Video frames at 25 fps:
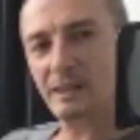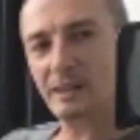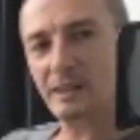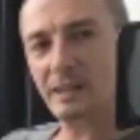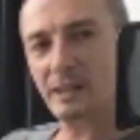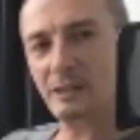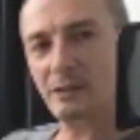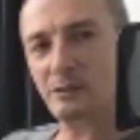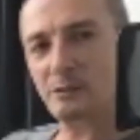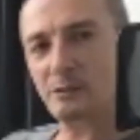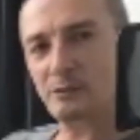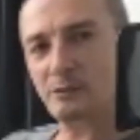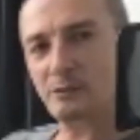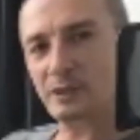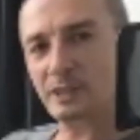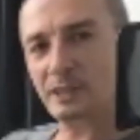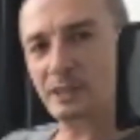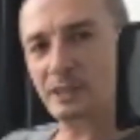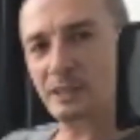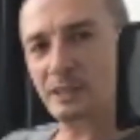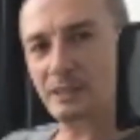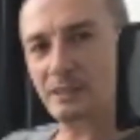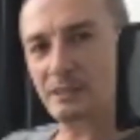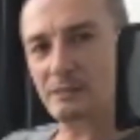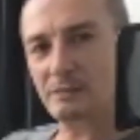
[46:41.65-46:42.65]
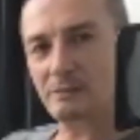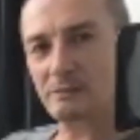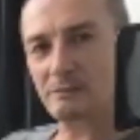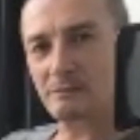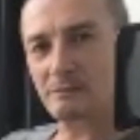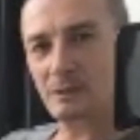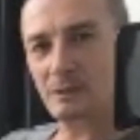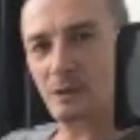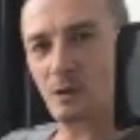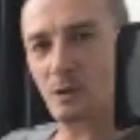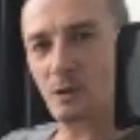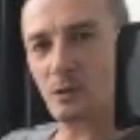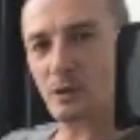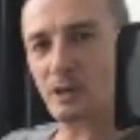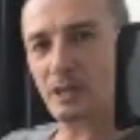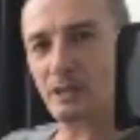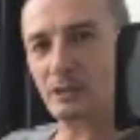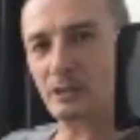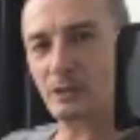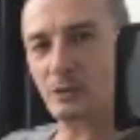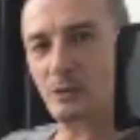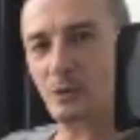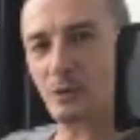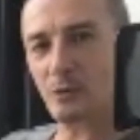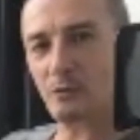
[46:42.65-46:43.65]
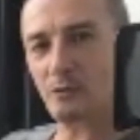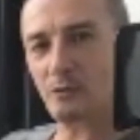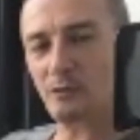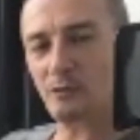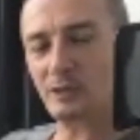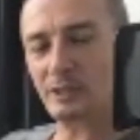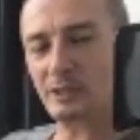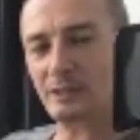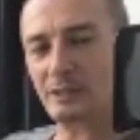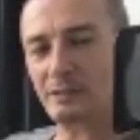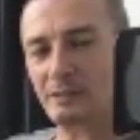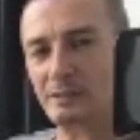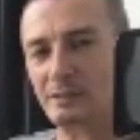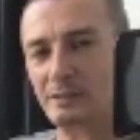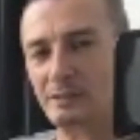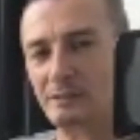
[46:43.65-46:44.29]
Can you feel it or can you not feel